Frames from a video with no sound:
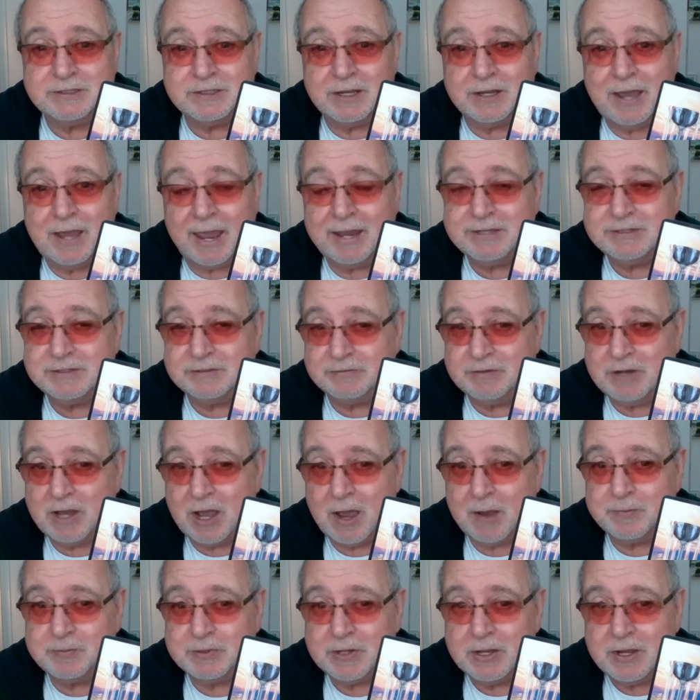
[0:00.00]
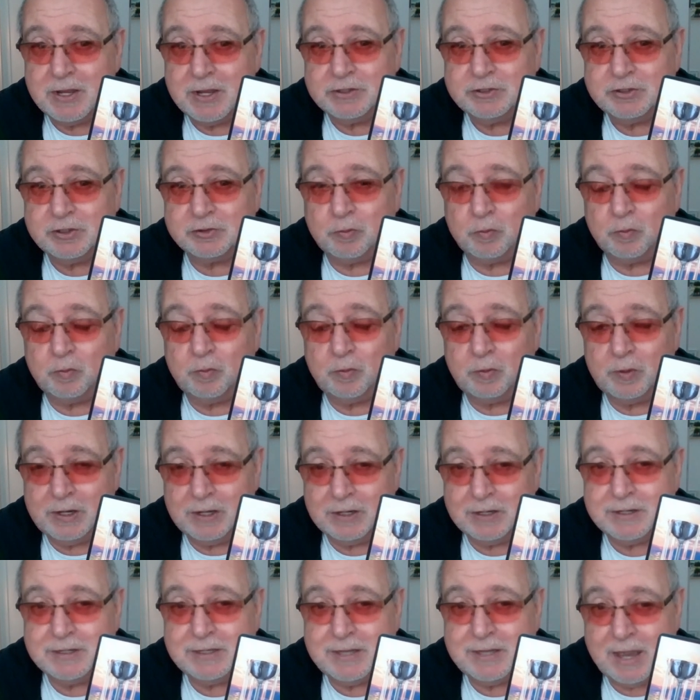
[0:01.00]
Ace of Cups, just
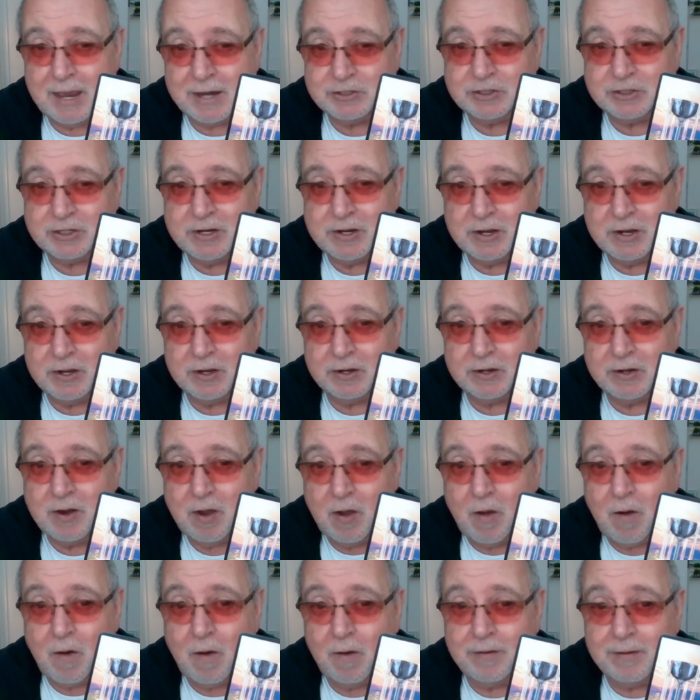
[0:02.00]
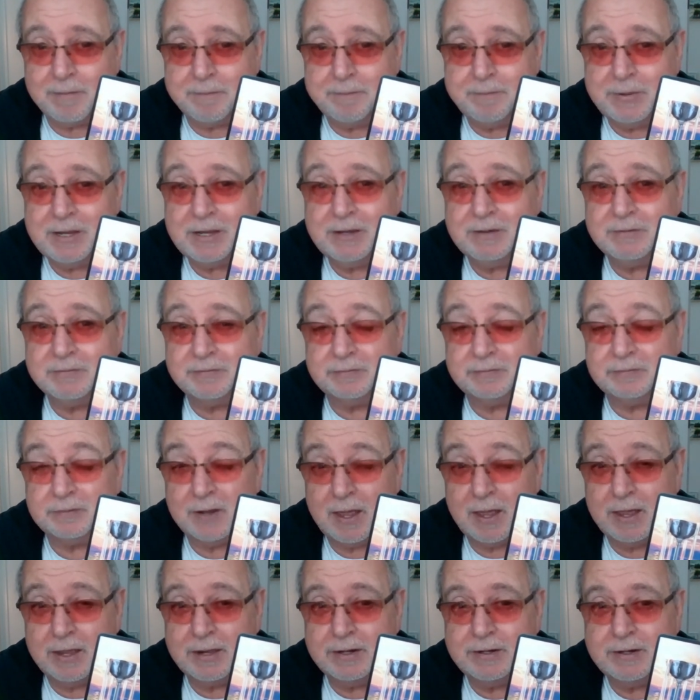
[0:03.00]
really cashing in on a big
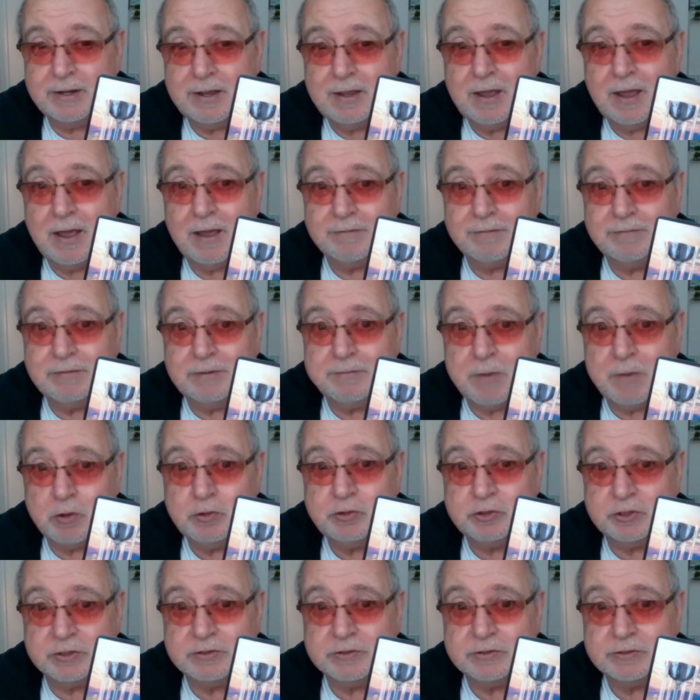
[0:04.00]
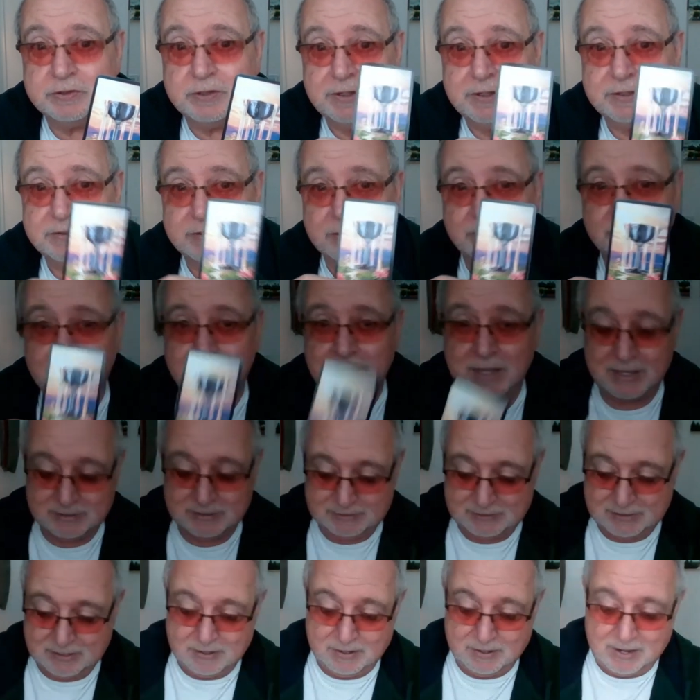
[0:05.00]
flood of emotions. So
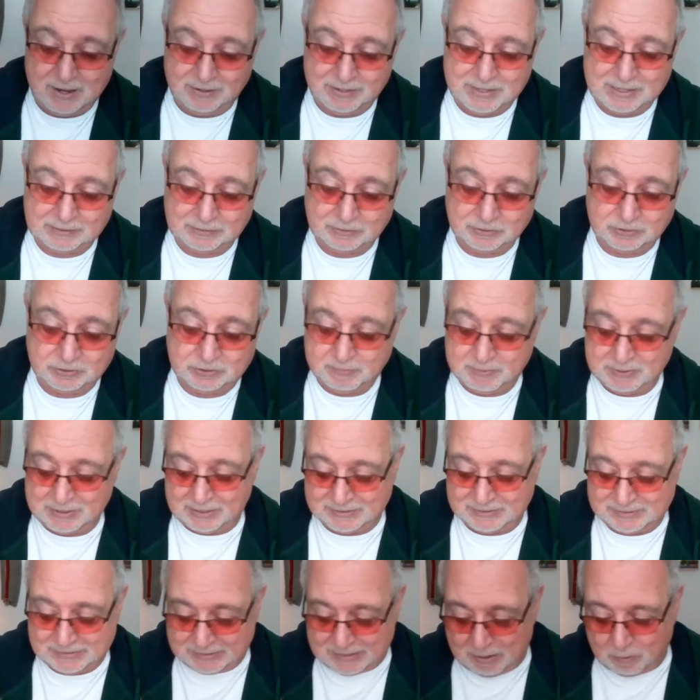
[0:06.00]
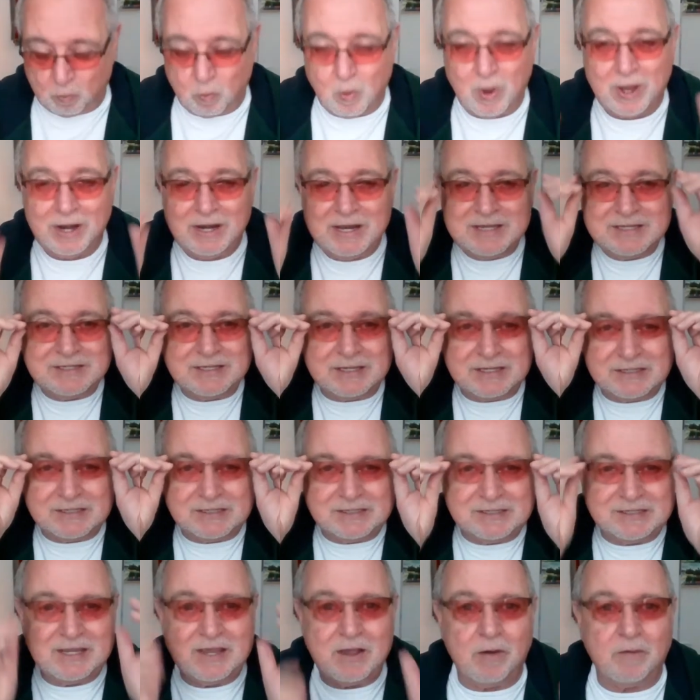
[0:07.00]
that's how that looks to me. And I said, now what is the
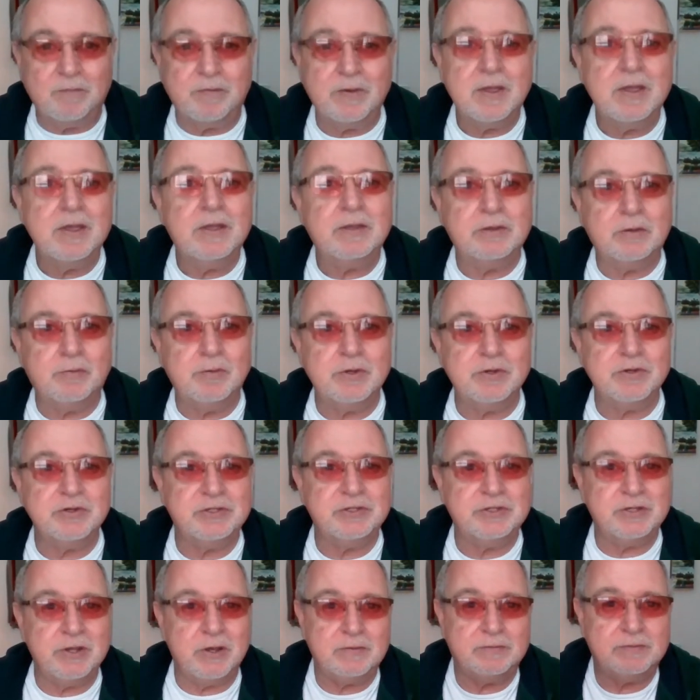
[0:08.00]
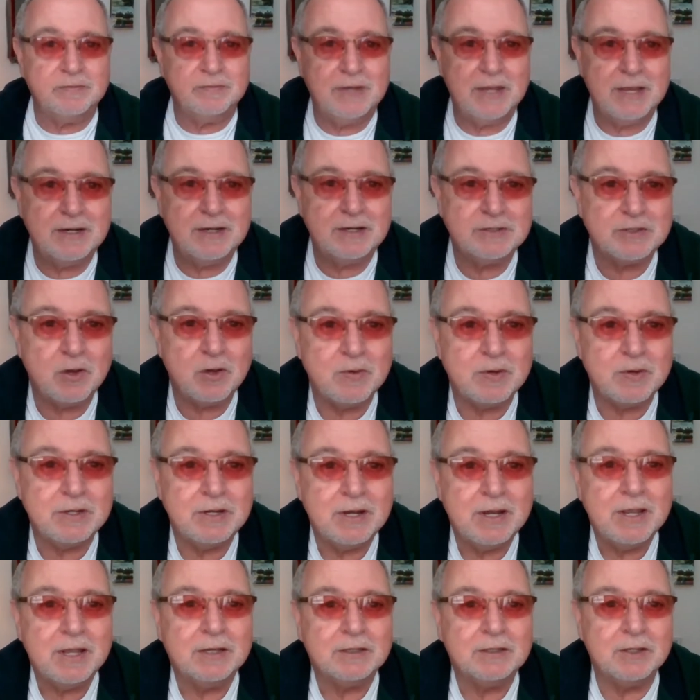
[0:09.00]
self, the real self of Candace Owen?
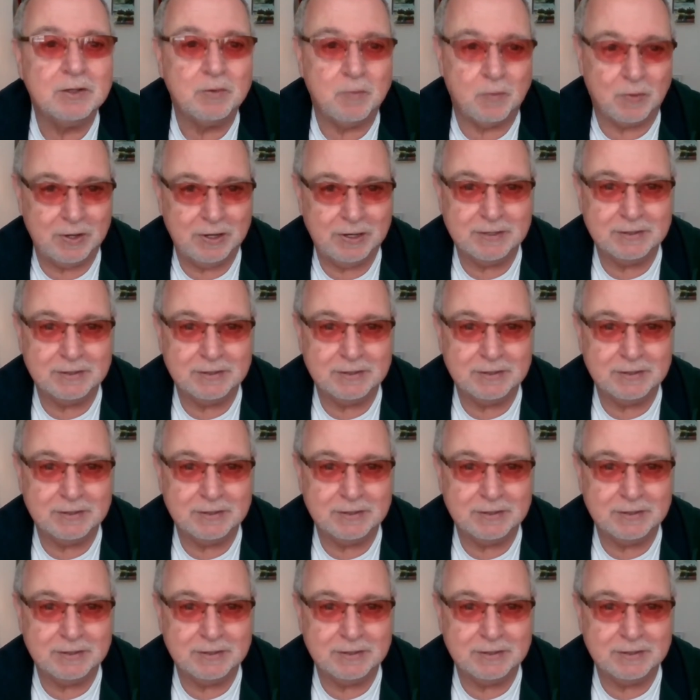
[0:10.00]
Look what it